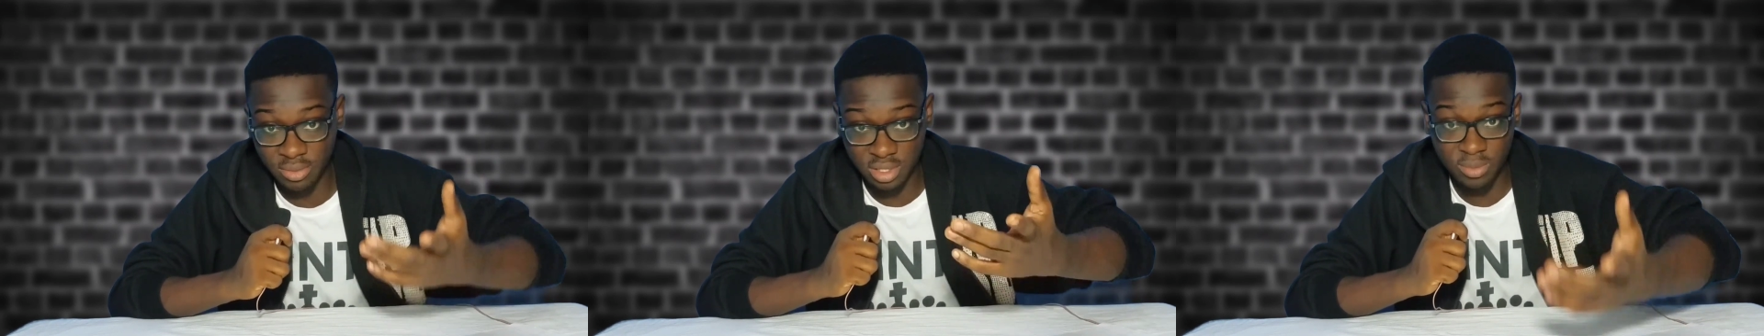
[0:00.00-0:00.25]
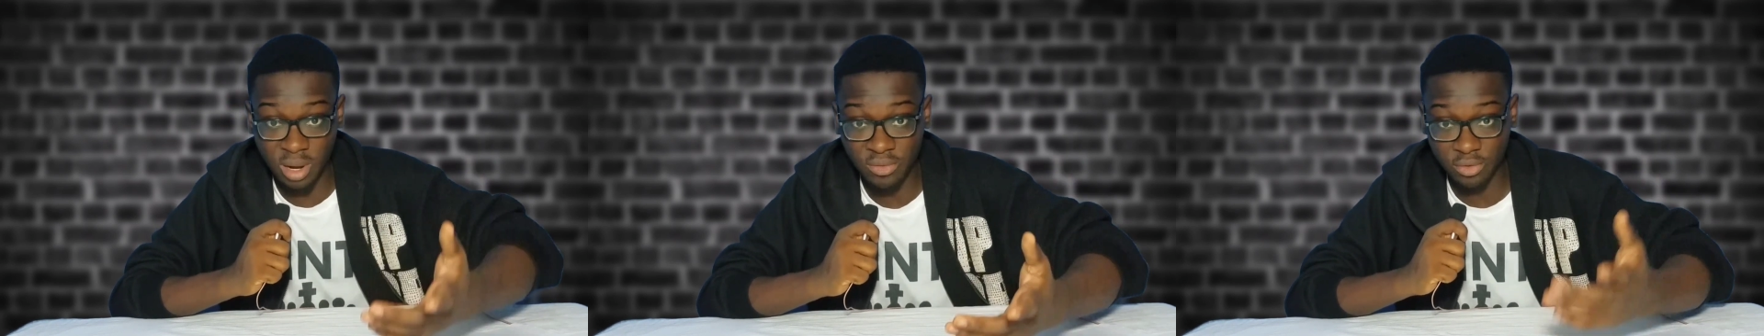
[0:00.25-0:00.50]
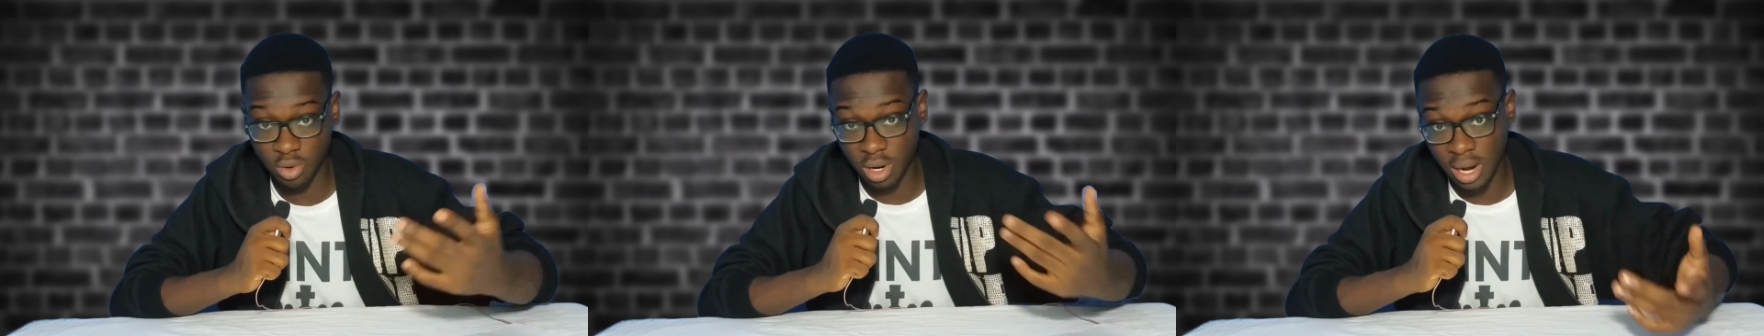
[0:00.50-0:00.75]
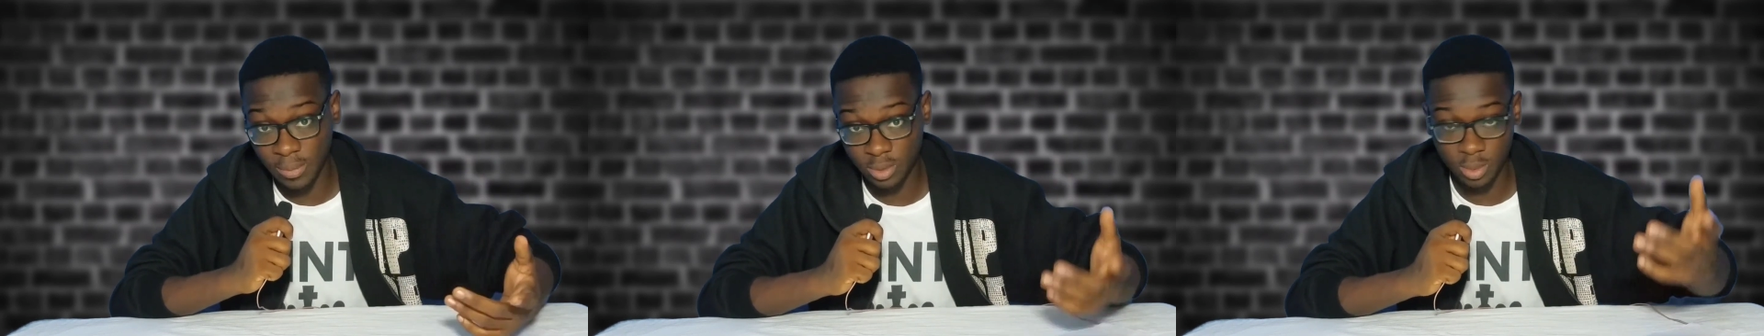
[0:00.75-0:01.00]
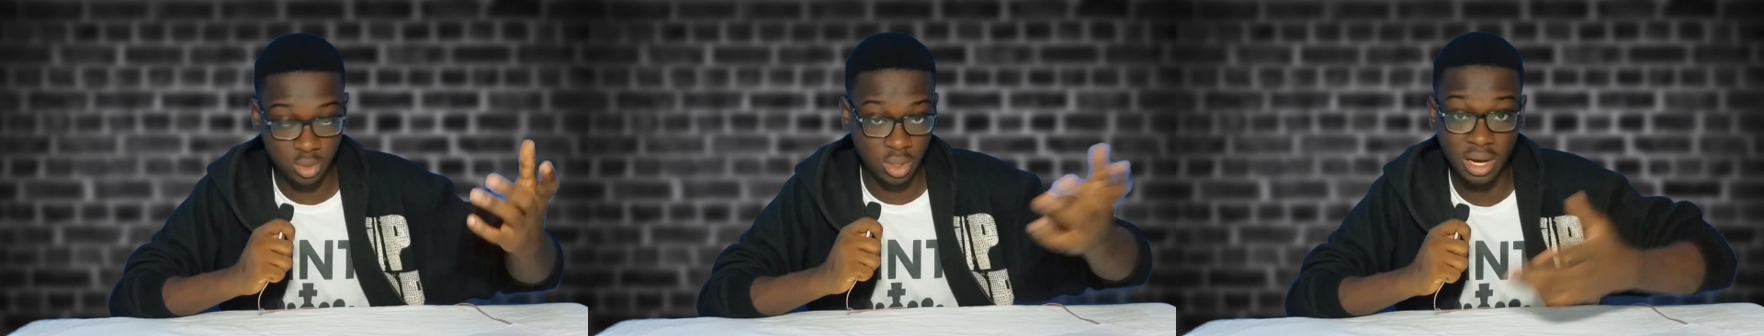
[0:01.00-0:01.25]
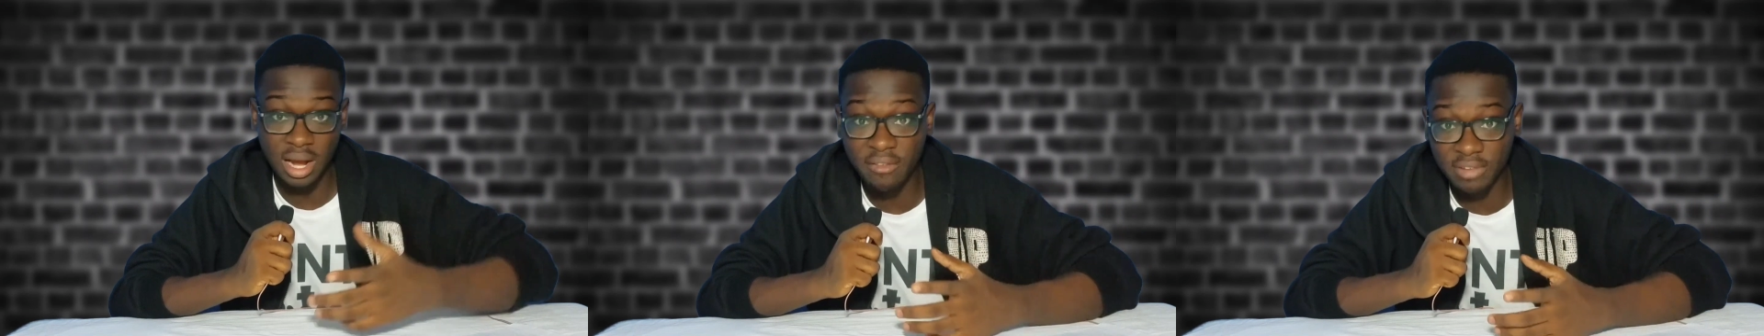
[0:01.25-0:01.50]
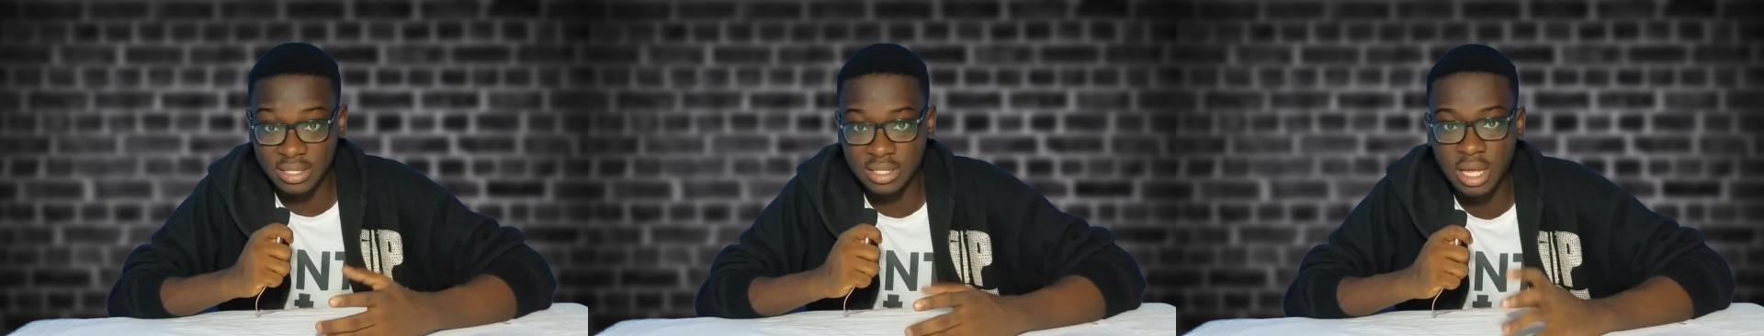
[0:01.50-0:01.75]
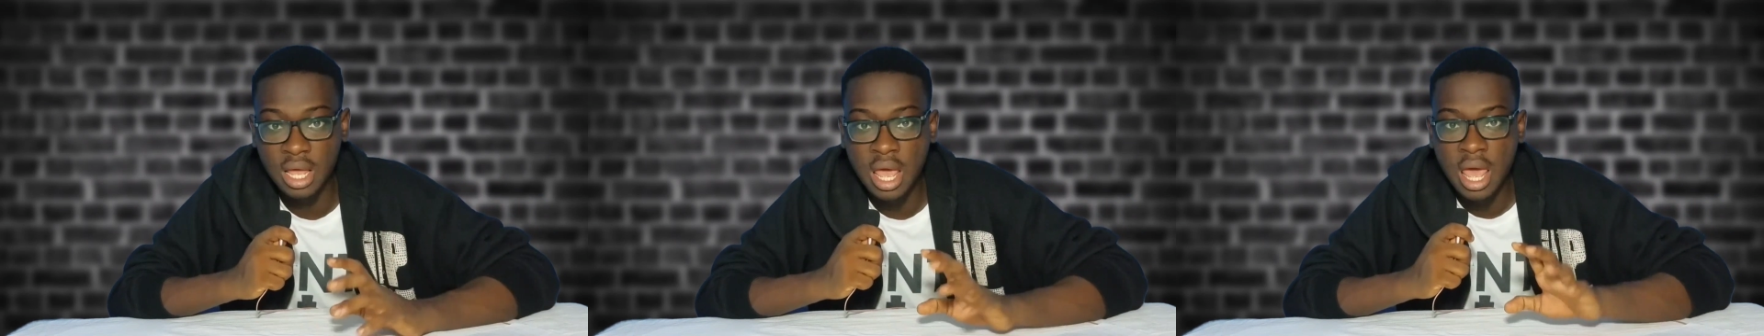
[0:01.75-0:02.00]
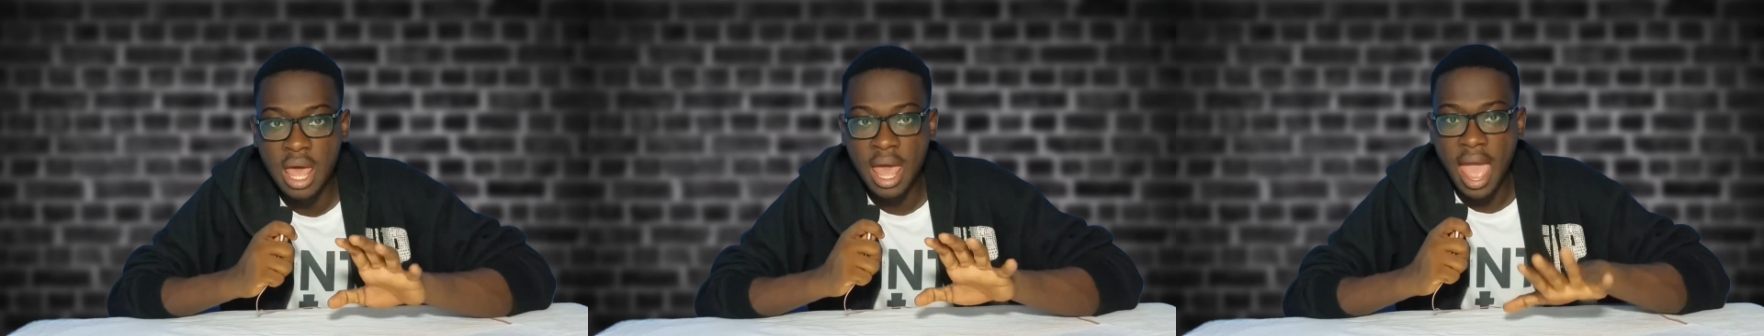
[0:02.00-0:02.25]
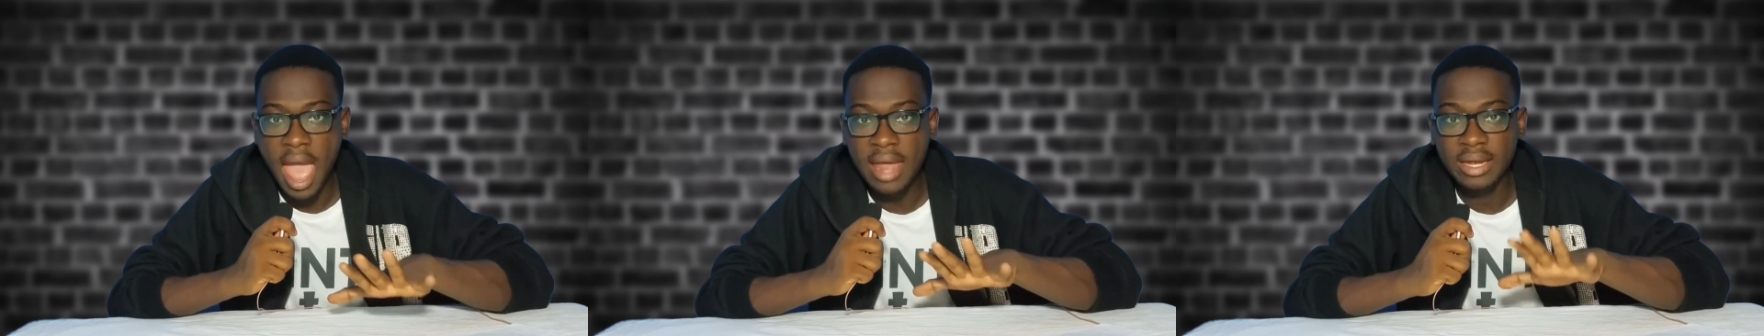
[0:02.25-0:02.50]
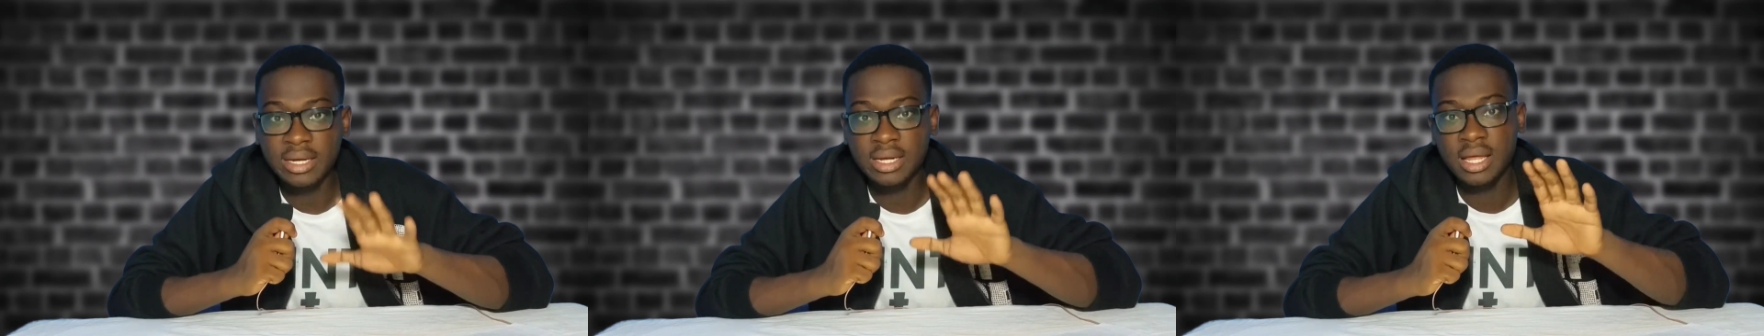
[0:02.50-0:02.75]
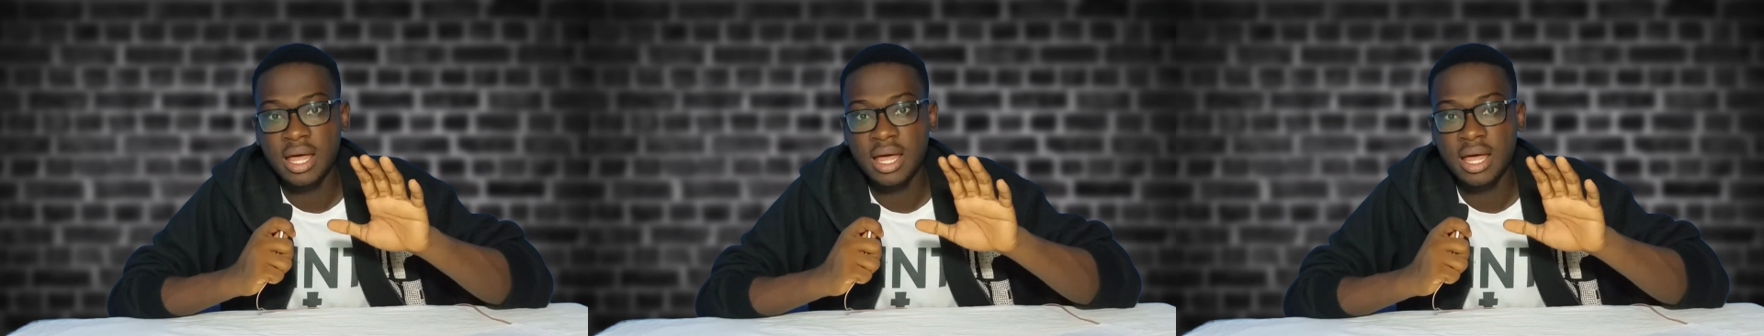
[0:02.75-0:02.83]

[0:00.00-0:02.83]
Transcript: a smartphone or a laptop, so you can have it, and